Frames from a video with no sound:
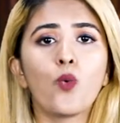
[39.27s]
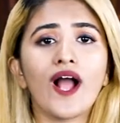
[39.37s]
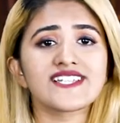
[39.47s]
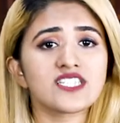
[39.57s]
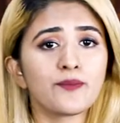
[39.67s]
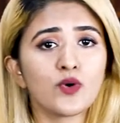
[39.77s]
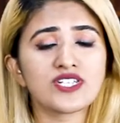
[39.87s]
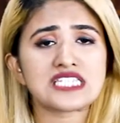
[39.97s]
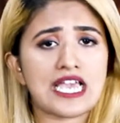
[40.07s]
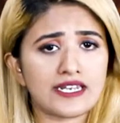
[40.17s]
While some
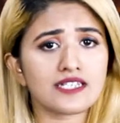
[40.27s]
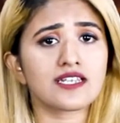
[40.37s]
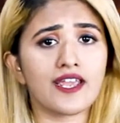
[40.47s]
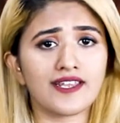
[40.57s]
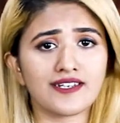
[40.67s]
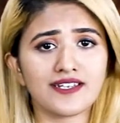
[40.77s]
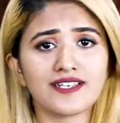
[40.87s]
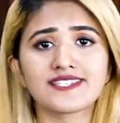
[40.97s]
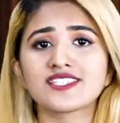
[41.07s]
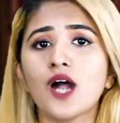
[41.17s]
books
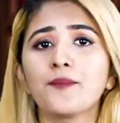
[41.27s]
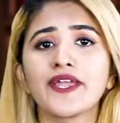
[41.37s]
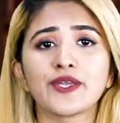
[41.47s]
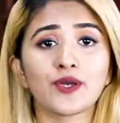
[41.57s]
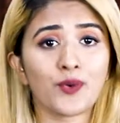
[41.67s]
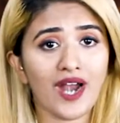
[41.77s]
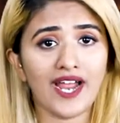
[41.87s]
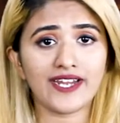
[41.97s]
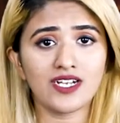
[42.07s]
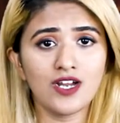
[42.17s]
entertain, some make you
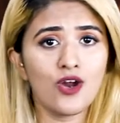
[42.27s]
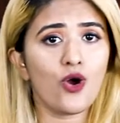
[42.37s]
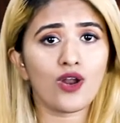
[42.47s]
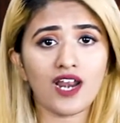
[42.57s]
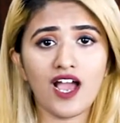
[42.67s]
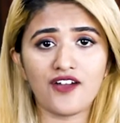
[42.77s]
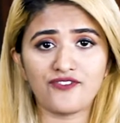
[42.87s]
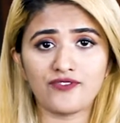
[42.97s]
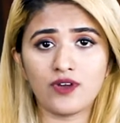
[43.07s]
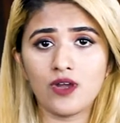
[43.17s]
cry or laugh,
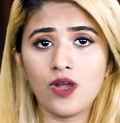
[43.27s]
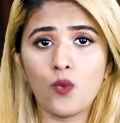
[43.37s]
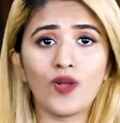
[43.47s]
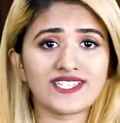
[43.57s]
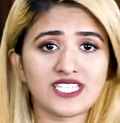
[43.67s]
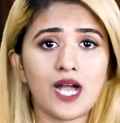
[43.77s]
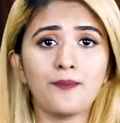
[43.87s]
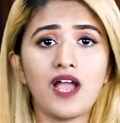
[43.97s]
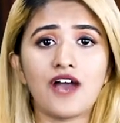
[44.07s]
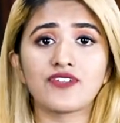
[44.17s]
while
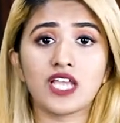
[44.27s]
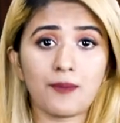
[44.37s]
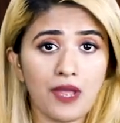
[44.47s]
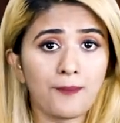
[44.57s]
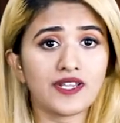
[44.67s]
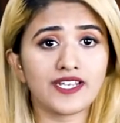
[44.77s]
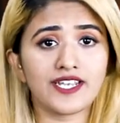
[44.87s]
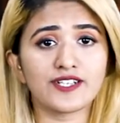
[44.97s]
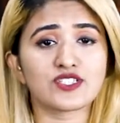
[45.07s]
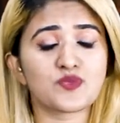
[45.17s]
some have the
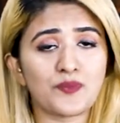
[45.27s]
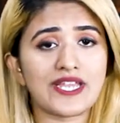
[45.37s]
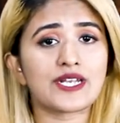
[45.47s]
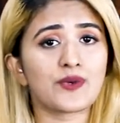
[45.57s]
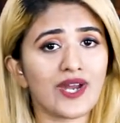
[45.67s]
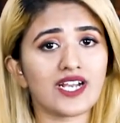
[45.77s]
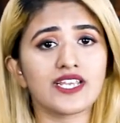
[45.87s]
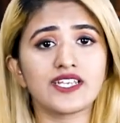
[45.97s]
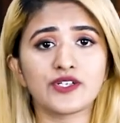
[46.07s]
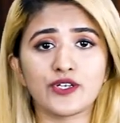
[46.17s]
capability to speak
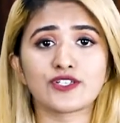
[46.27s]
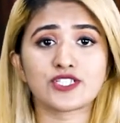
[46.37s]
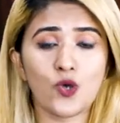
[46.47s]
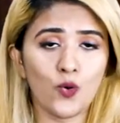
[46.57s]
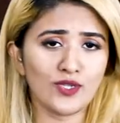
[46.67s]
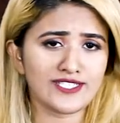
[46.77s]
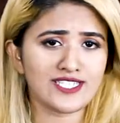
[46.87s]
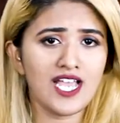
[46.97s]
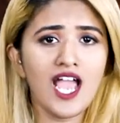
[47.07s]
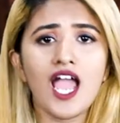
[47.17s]
directly to your souls
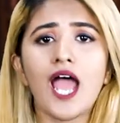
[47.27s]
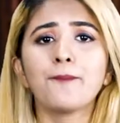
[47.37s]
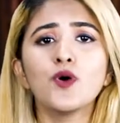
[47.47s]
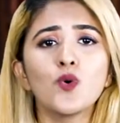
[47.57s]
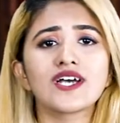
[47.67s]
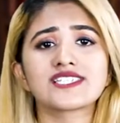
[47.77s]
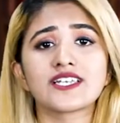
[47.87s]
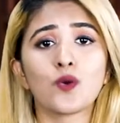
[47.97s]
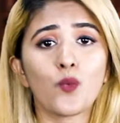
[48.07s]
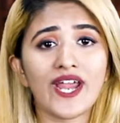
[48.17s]
and move us
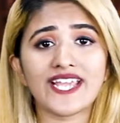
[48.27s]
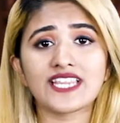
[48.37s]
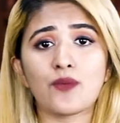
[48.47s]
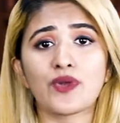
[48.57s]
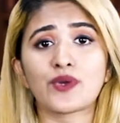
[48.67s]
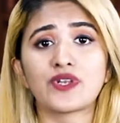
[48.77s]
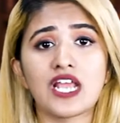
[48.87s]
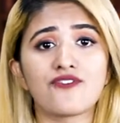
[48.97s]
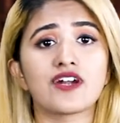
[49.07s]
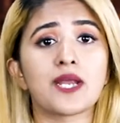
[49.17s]
in a way that we could
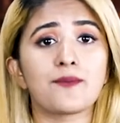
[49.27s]
never